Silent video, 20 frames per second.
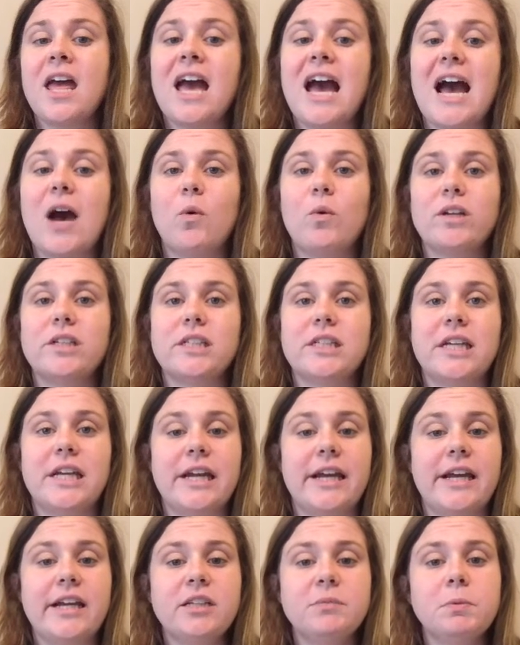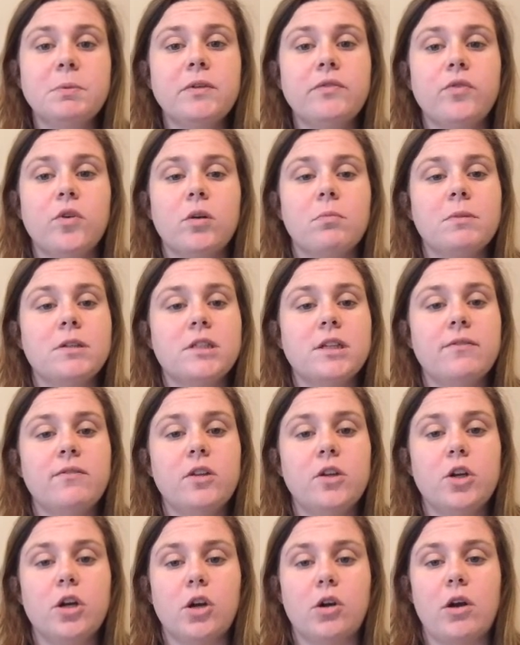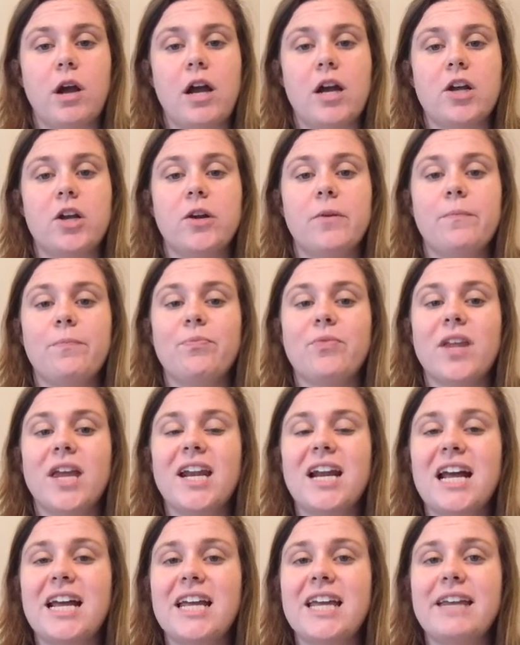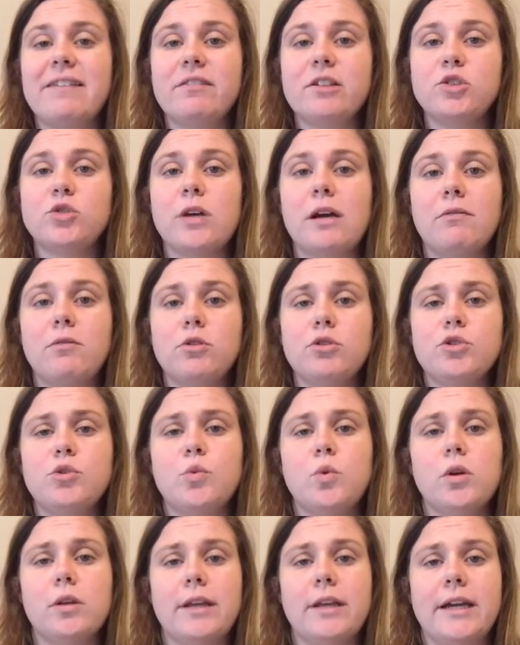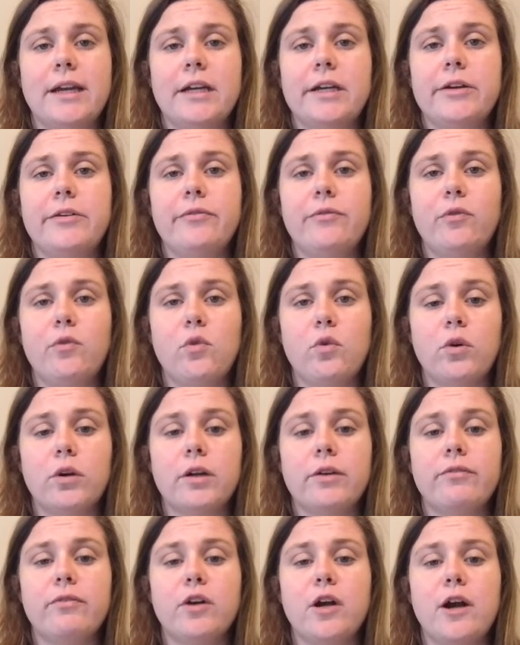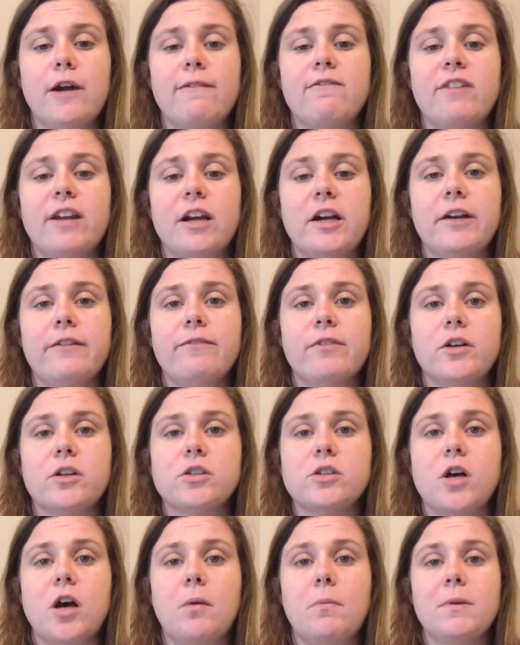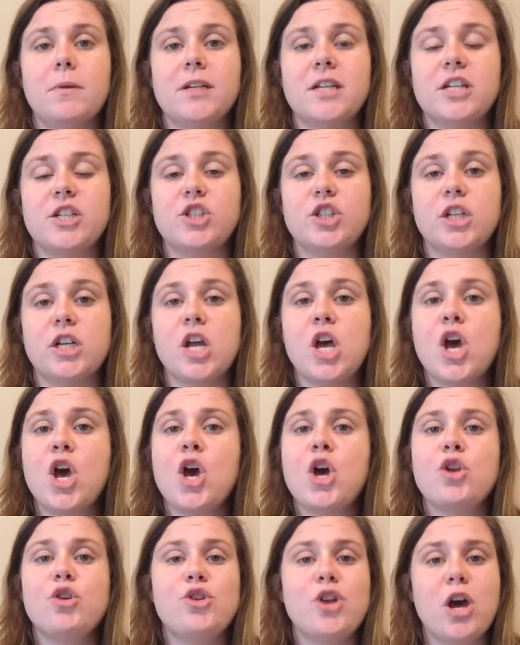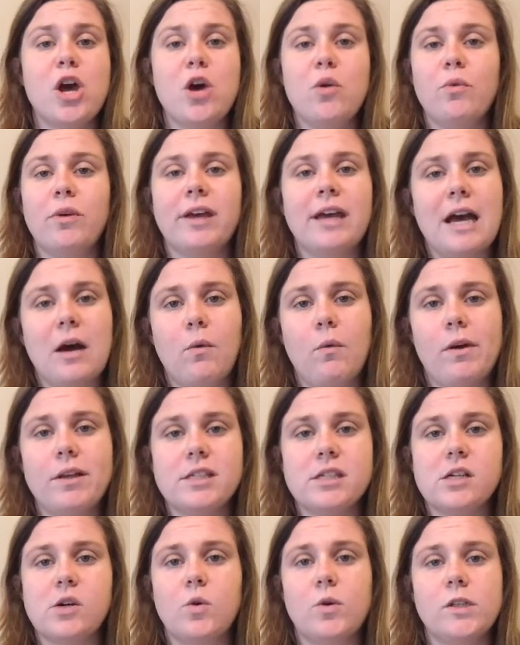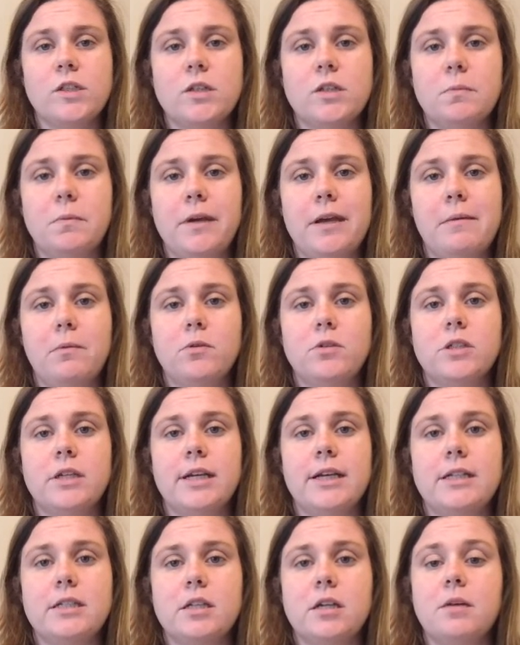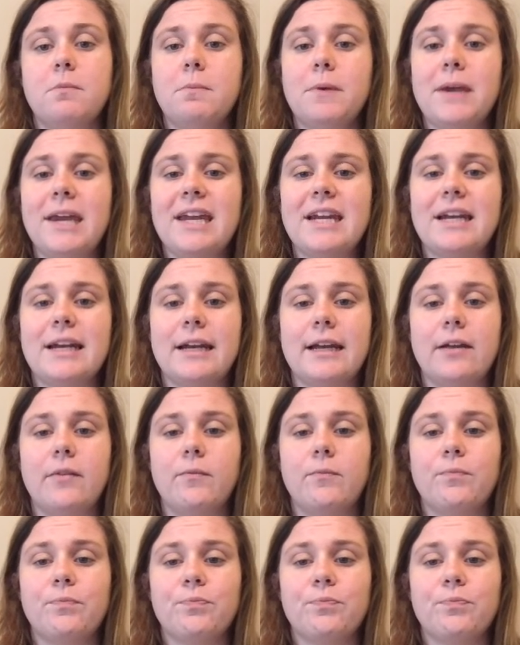I went to each performance of The Nutcracker, and I even traveled to Orlando, Florida for our very first competition, knowing I wasn't going to be able to get to compete in it.